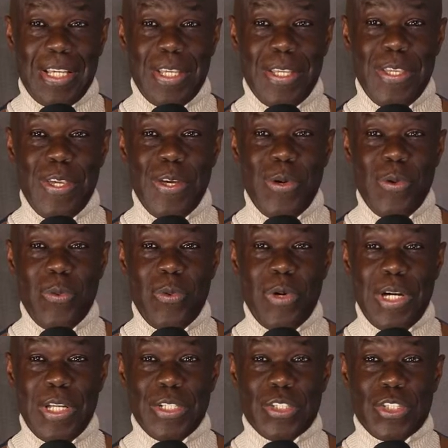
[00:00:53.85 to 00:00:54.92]
you
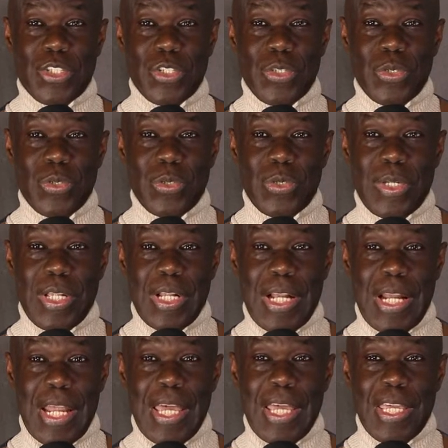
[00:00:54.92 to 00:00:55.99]
want to
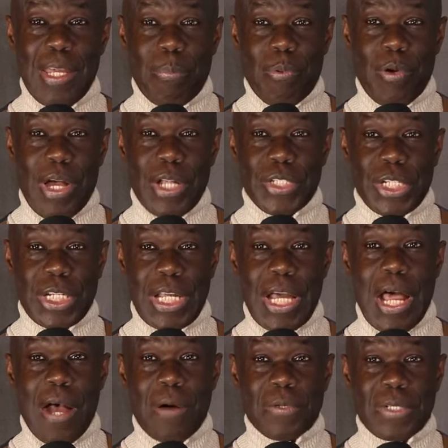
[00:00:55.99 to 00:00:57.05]
lay your project
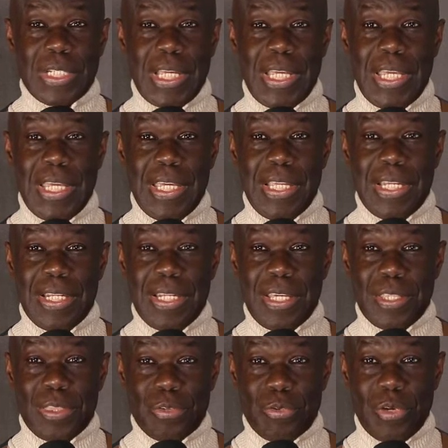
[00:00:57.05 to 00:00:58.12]
out
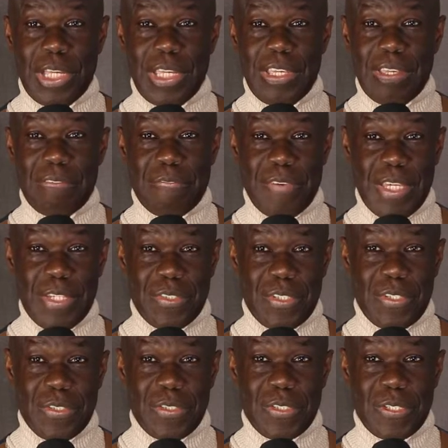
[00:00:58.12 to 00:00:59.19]
in 3
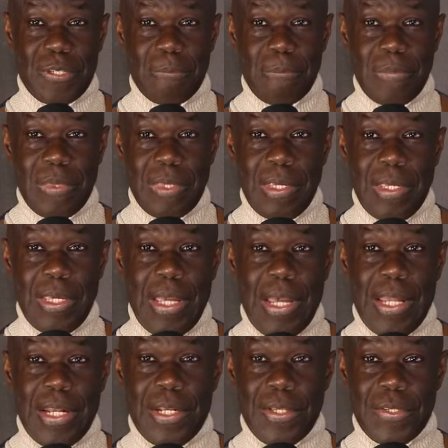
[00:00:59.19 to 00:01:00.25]
phases.
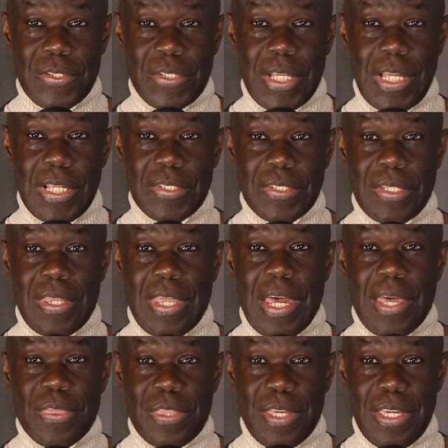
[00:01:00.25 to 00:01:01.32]
And it is said
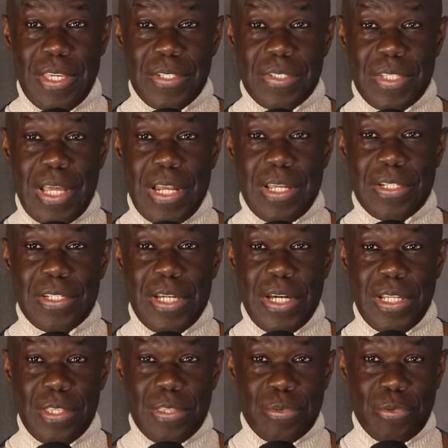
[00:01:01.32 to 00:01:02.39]
that things that are
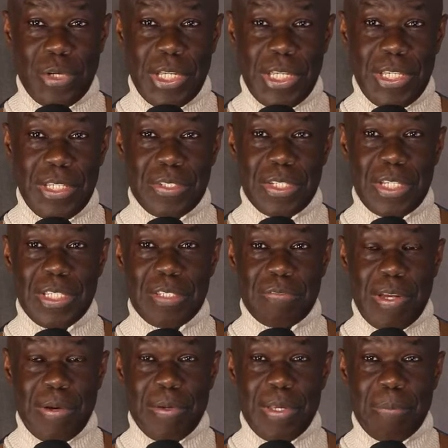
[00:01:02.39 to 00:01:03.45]
done in threes is
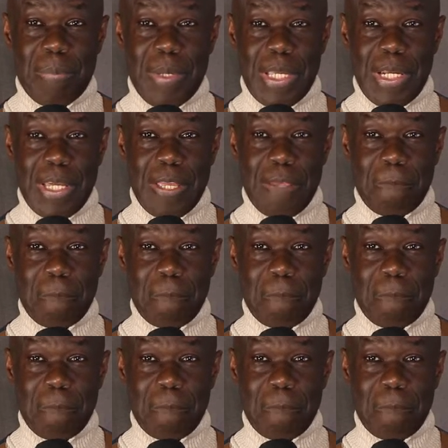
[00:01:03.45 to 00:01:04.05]
very appealing.